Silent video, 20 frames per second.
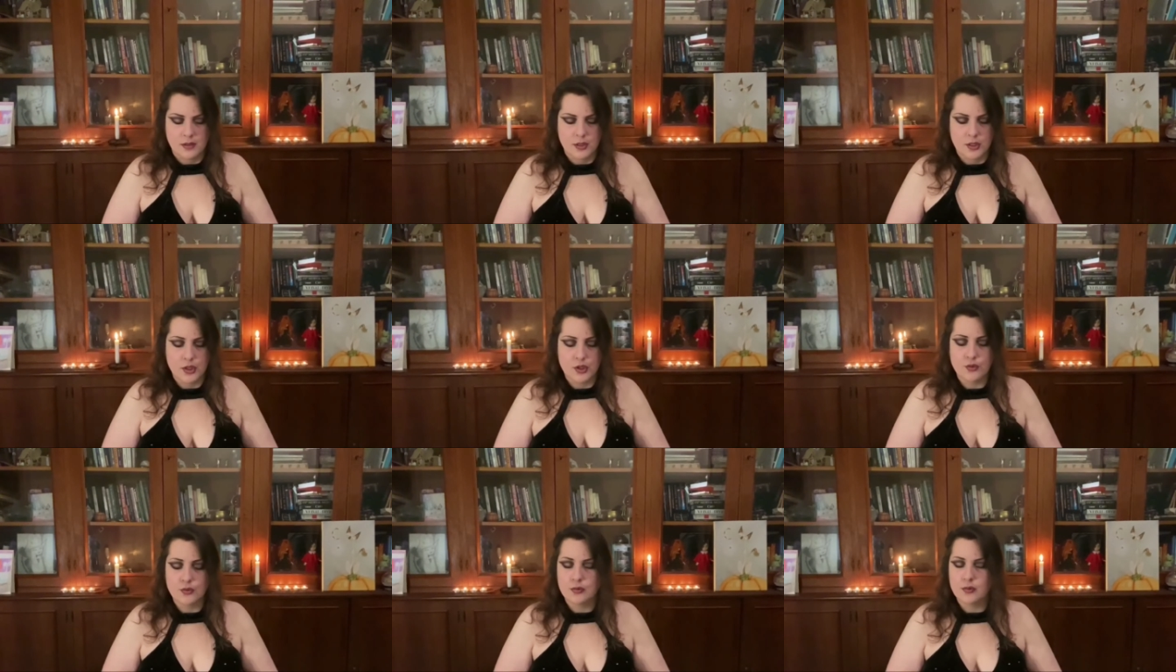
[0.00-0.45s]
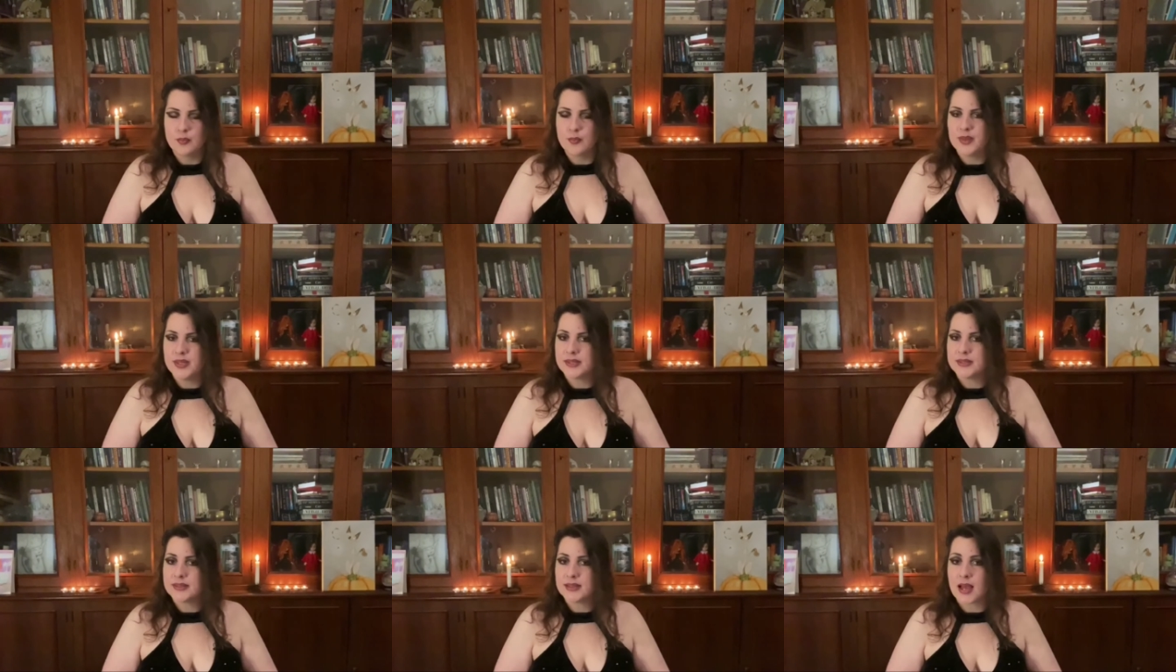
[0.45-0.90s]
you'll
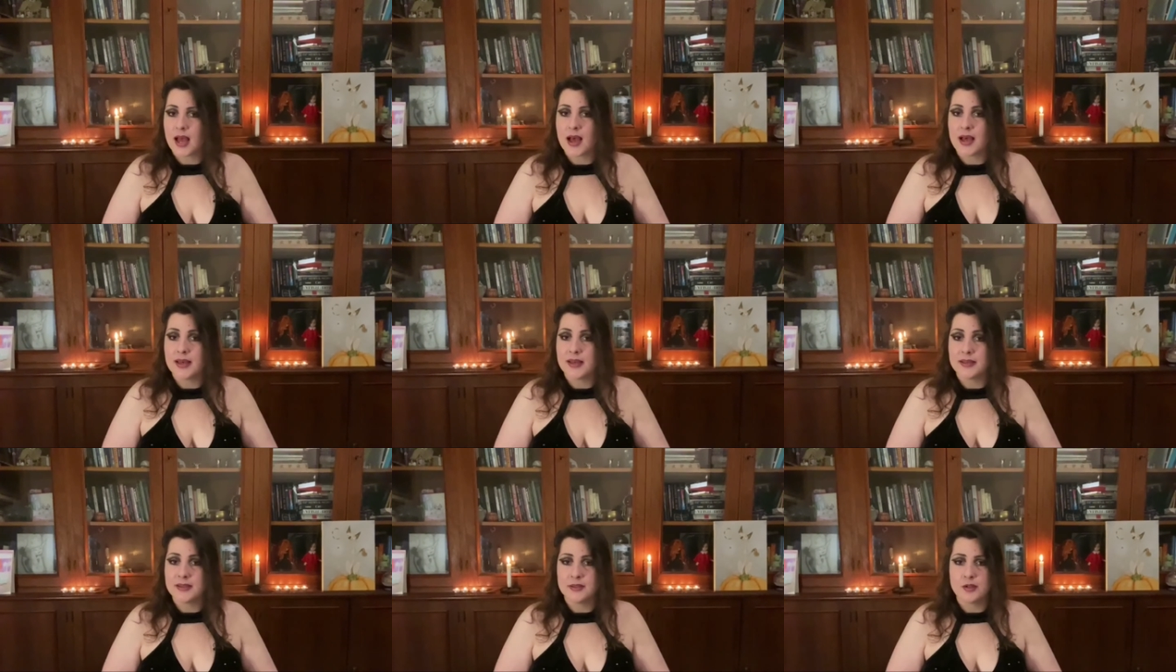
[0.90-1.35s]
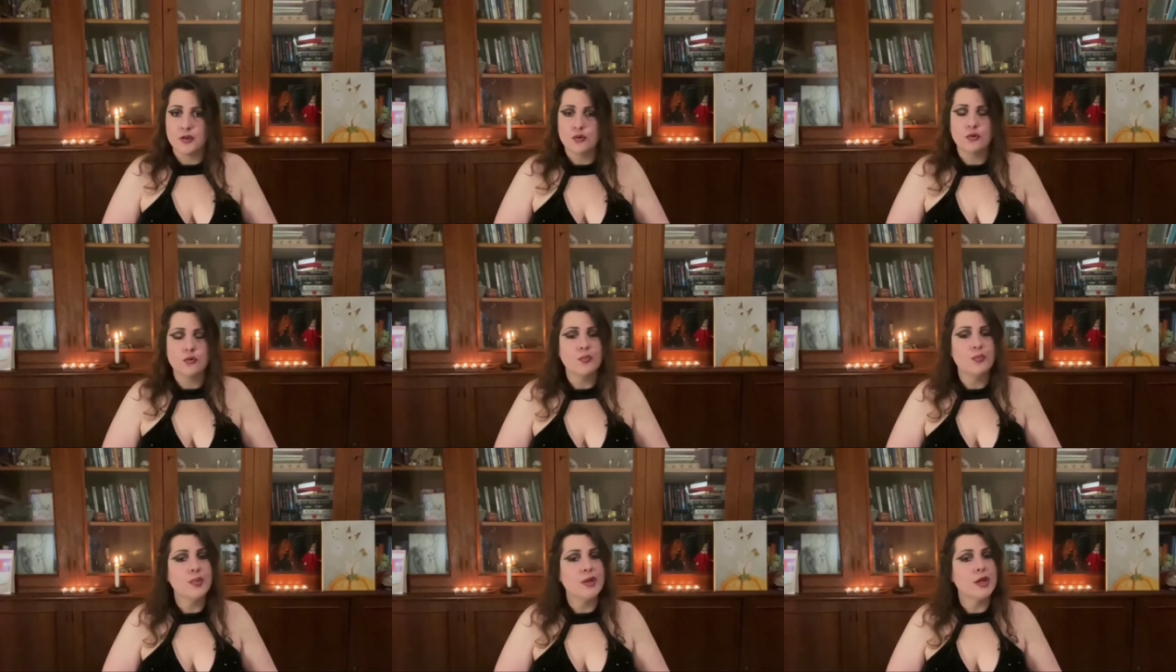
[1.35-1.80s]
be tied,
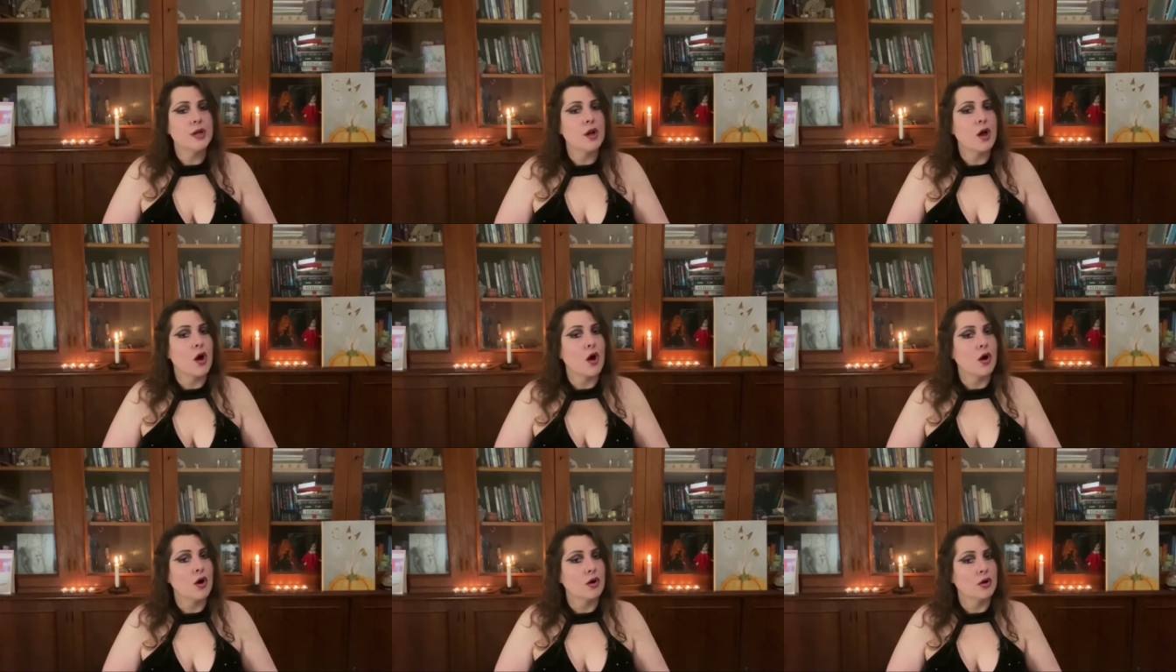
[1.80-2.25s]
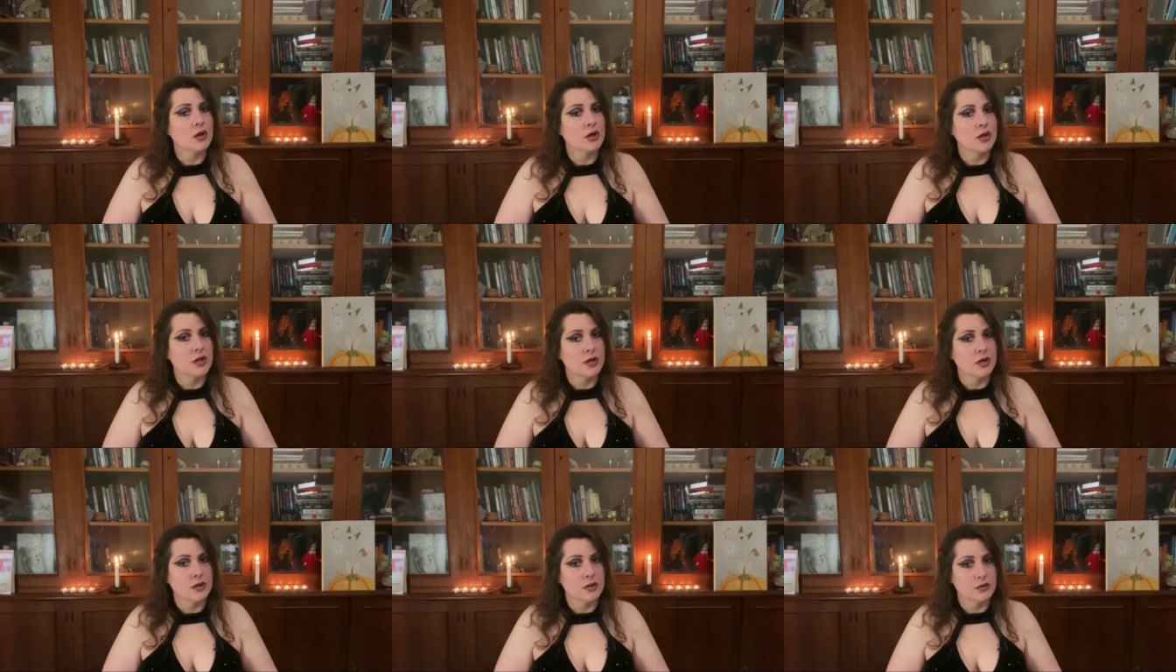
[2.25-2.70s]
you'll
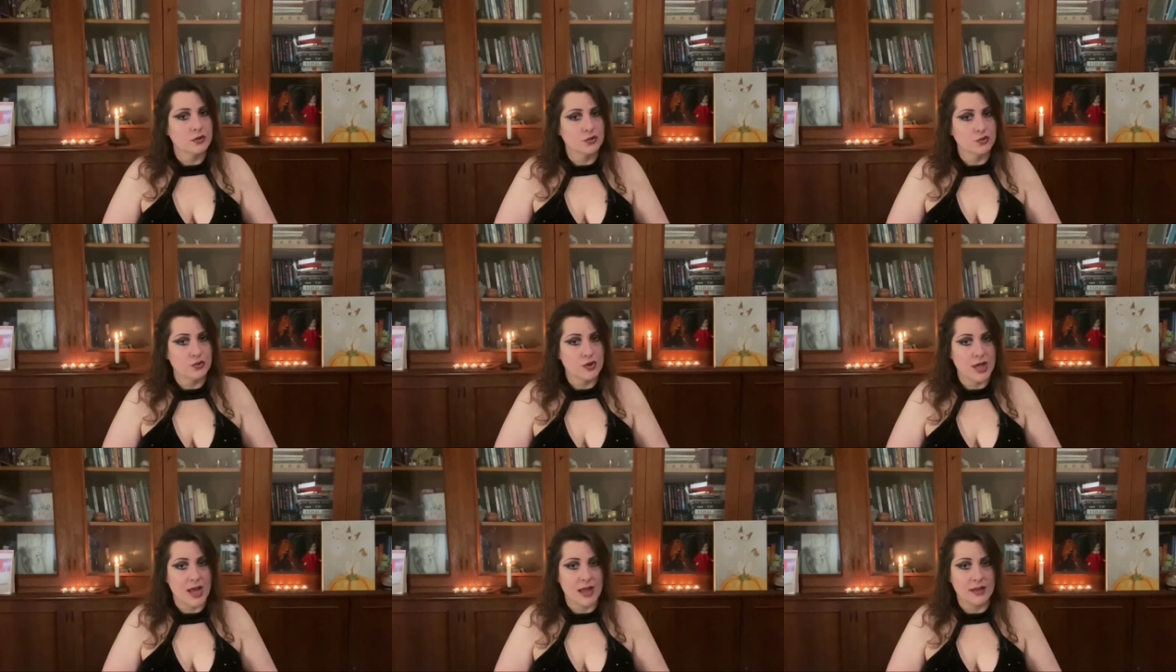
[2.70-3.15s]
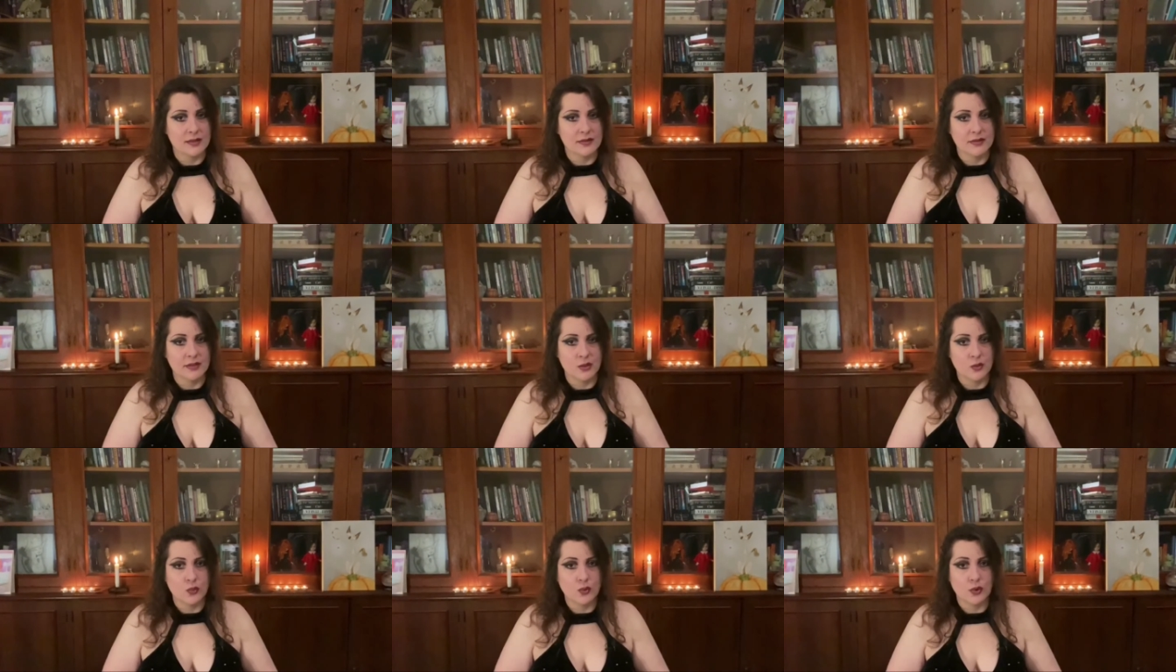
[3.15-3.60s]
belong to the
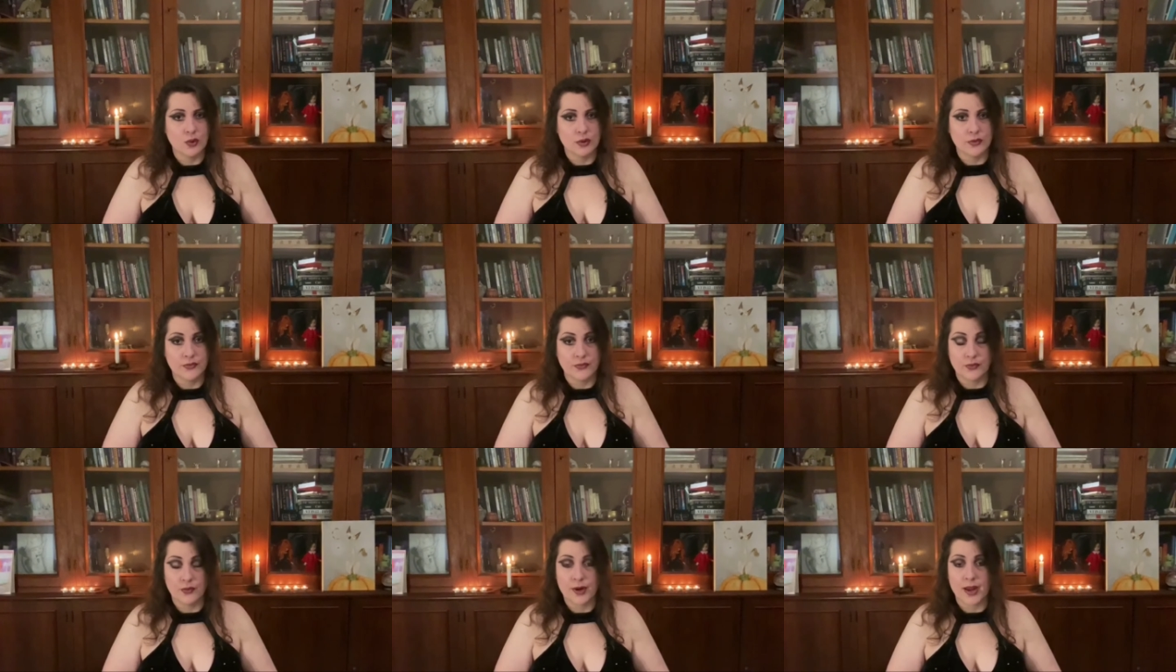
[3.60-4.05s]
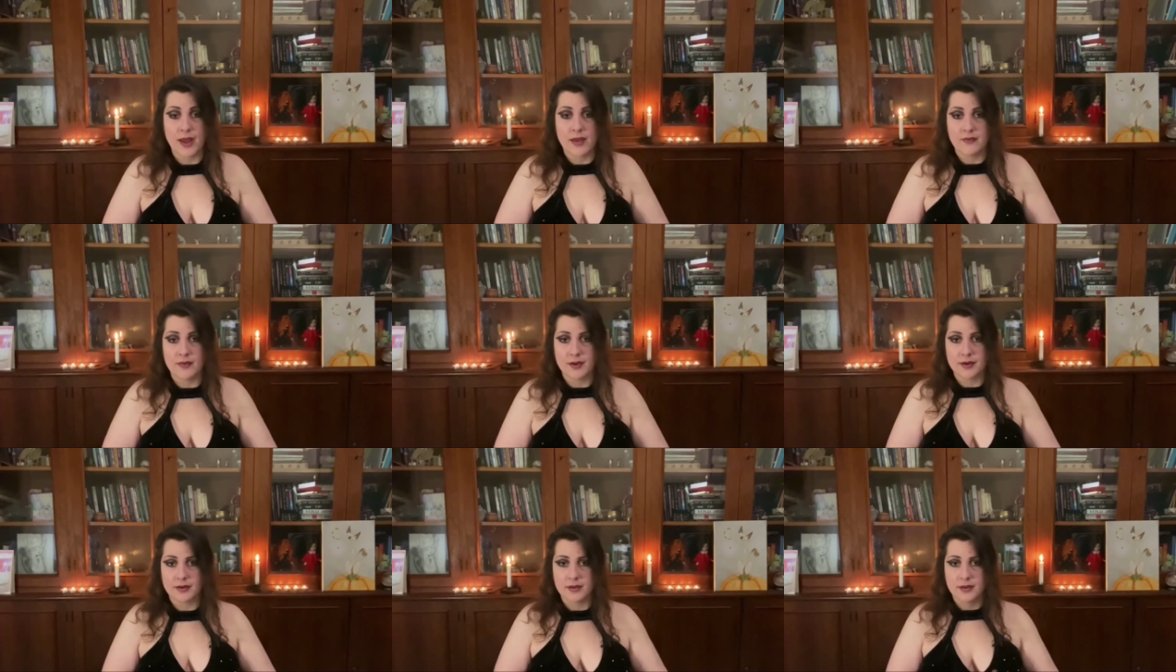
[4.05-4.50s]
underworld
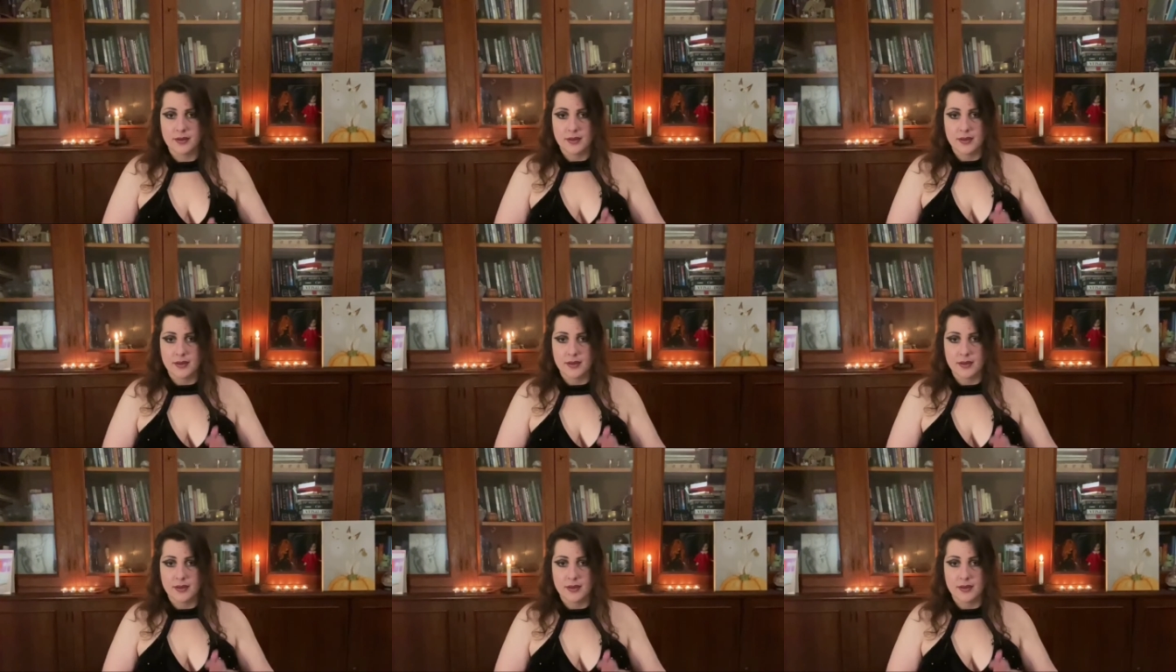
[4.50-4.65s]
forever.